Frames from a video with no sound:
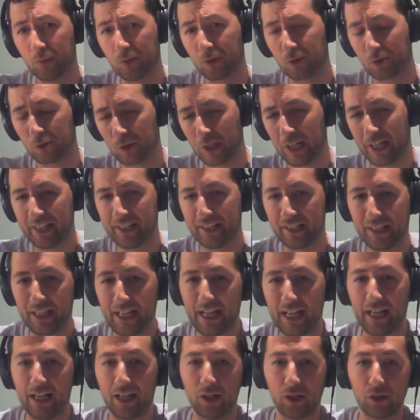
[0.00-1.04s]
right
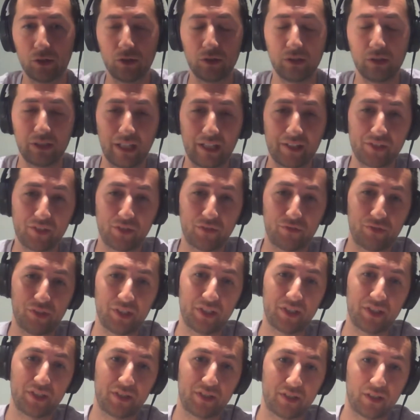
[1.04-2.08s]
now, as of
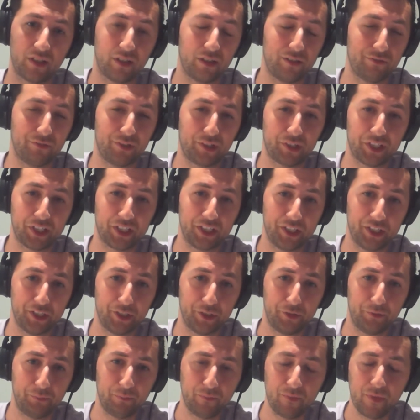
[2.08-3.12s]
this very
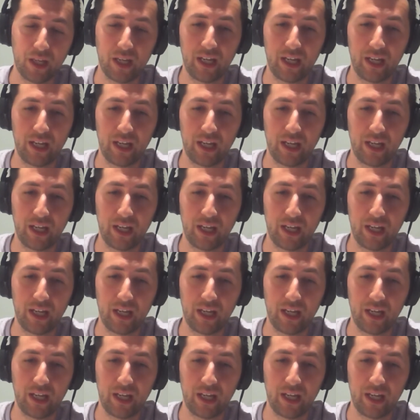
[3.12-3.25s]
year,